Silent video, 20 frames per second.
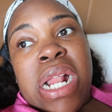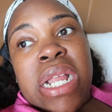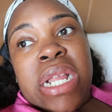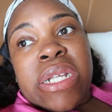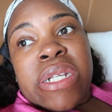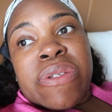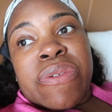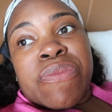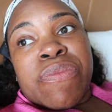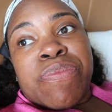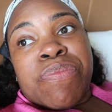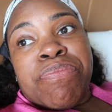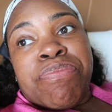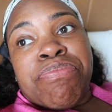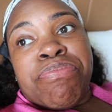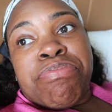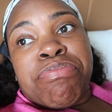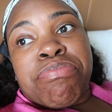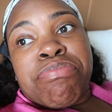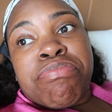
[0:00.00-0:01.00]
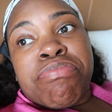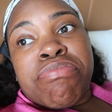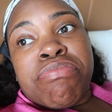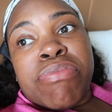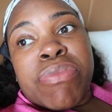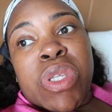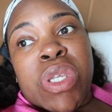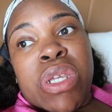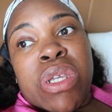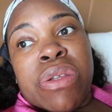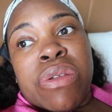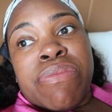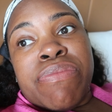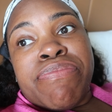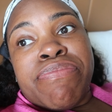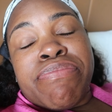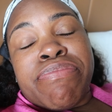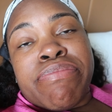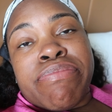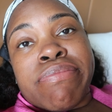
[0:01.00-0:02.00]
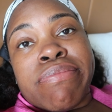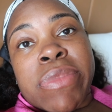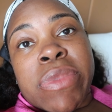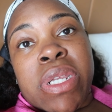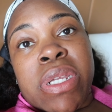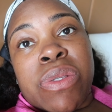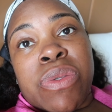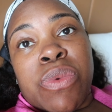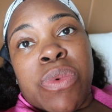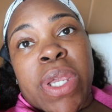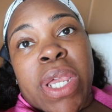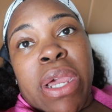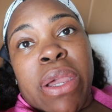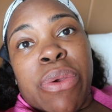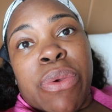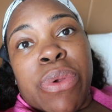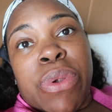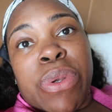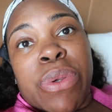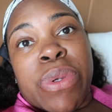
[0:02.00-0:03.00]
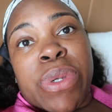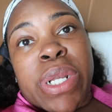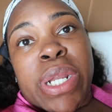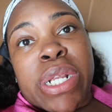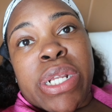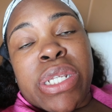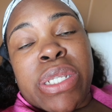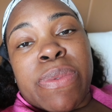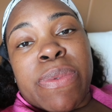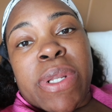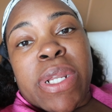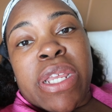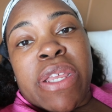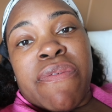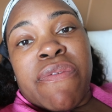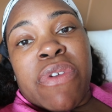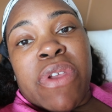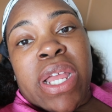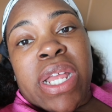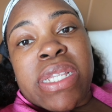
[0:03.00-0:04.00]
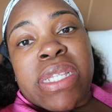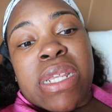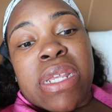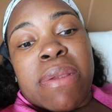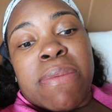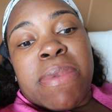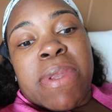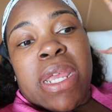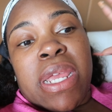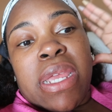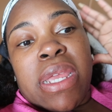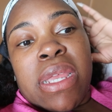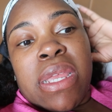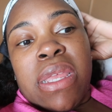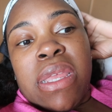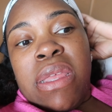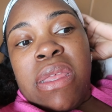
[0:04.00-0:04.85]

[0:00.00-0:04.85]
Um, yeah, that's what we got going on. I just wanted to give you guys an update